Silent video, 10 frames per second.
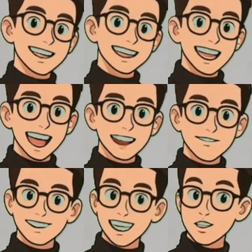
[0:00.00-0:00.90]
The
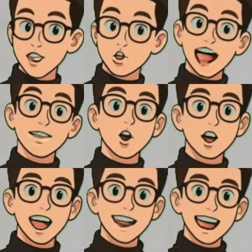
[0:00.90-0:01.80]
disturbance traveled, but
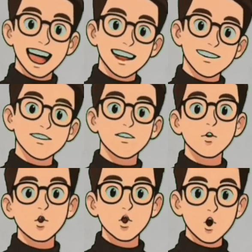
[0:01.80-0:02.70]
the water
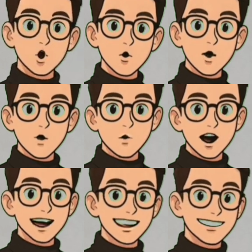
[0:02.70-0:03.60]
sporting the cork
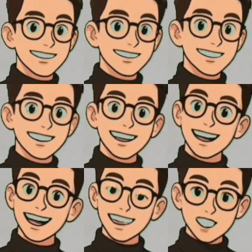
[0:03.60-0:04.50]
did not.
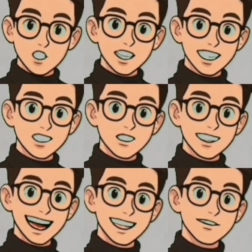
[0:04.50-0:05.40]
A
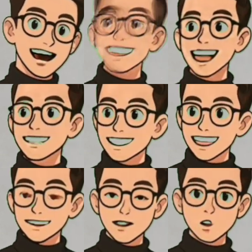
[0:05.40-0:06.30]
wave is complicated.
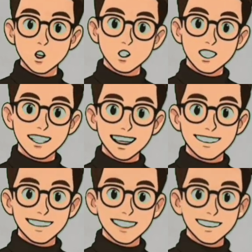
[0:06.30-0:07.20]
Suppose you
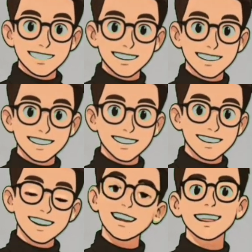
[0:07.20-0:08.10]
tie one end of a
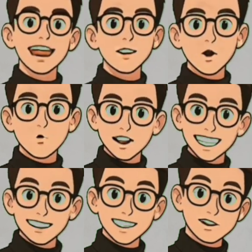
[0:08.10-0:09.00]
rope to a tree
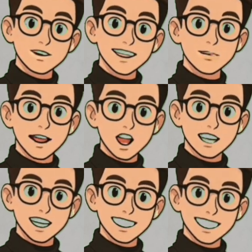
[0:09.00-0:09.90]
and hold the
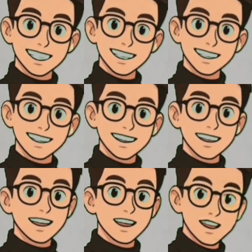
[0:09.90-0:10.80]
other so that the rope is
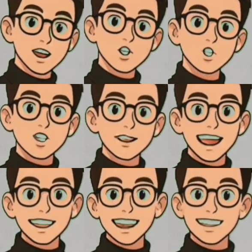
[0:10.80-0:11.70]
taut.
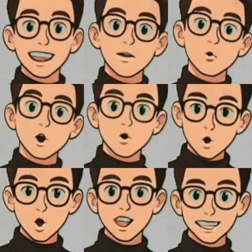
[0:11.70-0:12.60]
Then
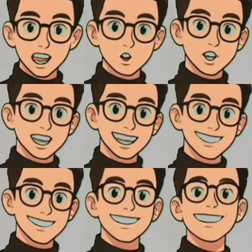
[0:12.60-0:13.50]
you shake the end of the
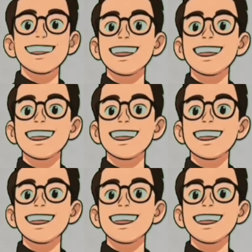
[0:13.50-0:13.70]
rope.